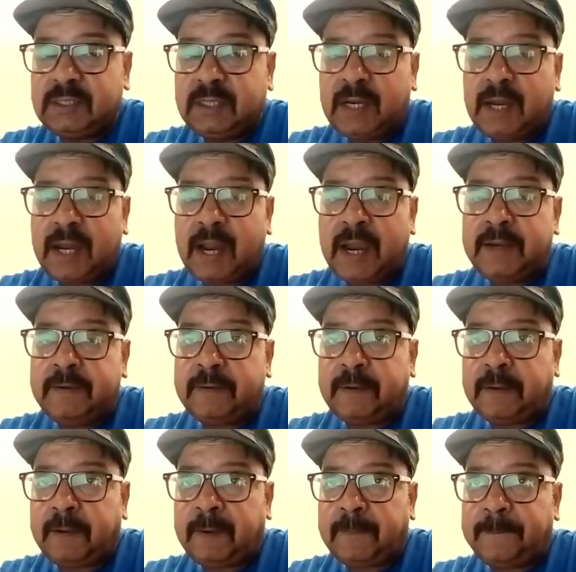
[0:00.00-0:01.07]
and
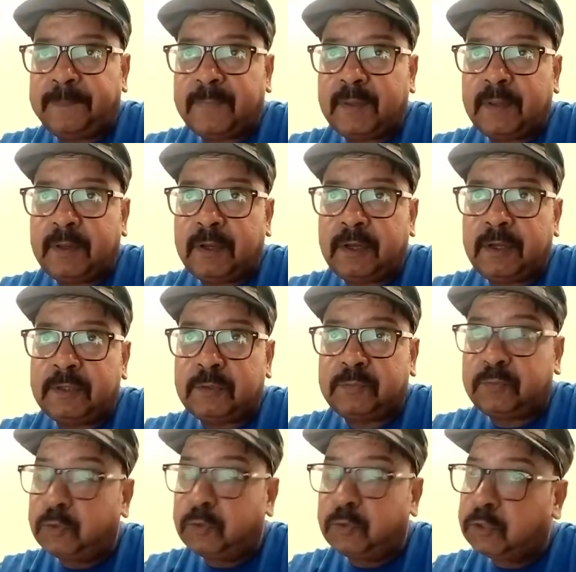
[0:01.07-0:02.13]
the
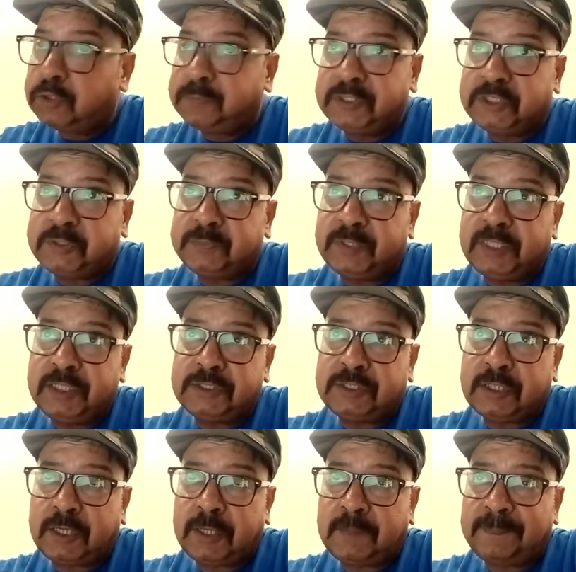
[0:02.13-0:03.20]
fourth principle is
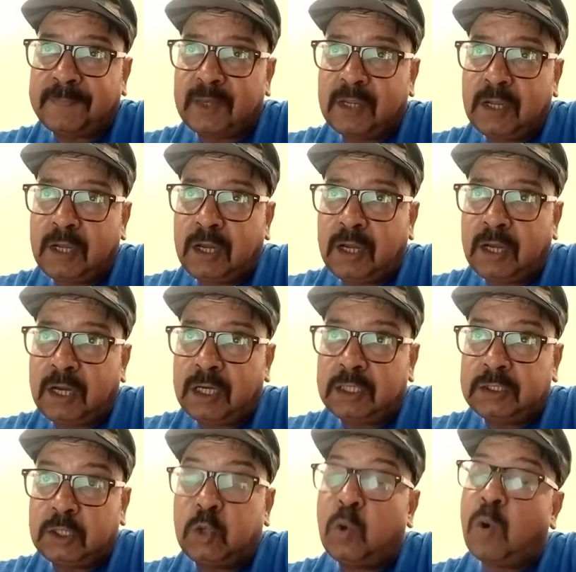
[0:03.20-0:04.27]
the
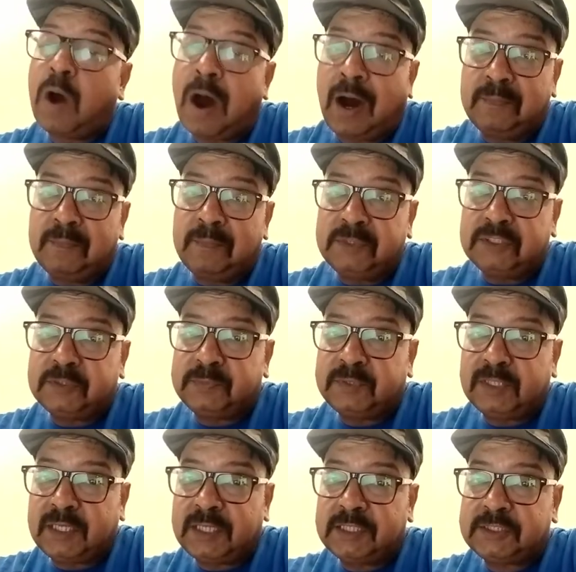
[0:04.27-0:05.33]
no harm principle,
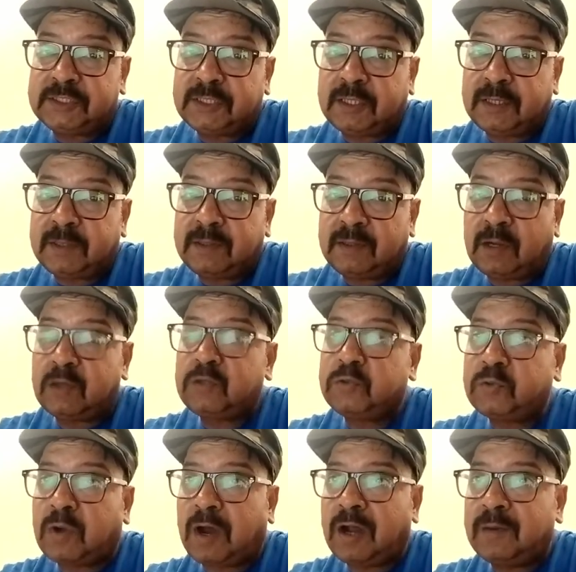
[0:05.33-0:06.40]
that is not
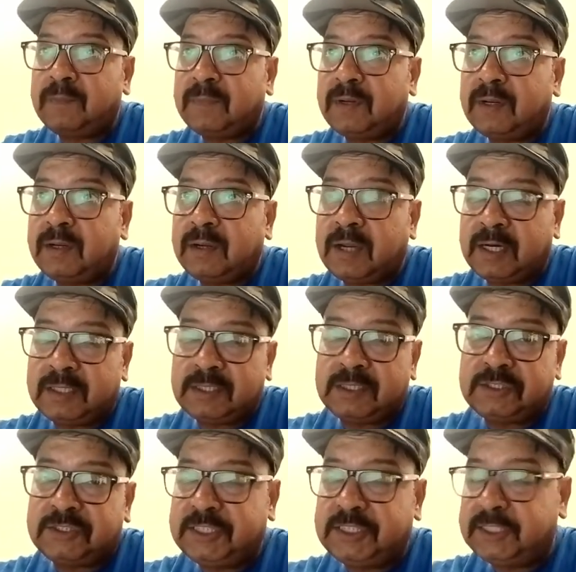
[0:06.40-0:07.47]
to harm another
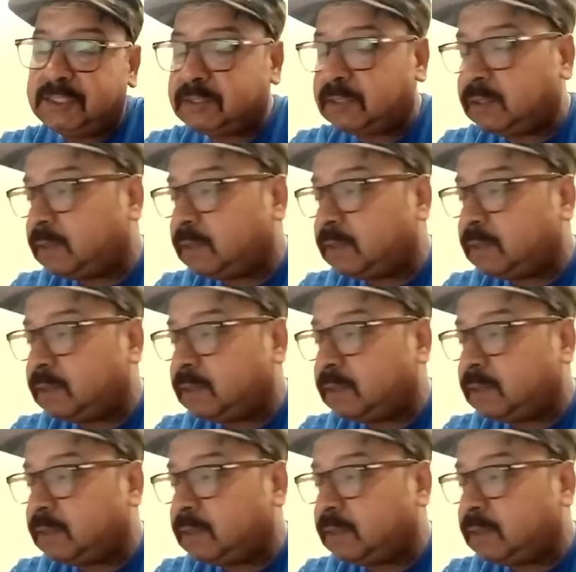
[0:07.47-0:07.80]
state.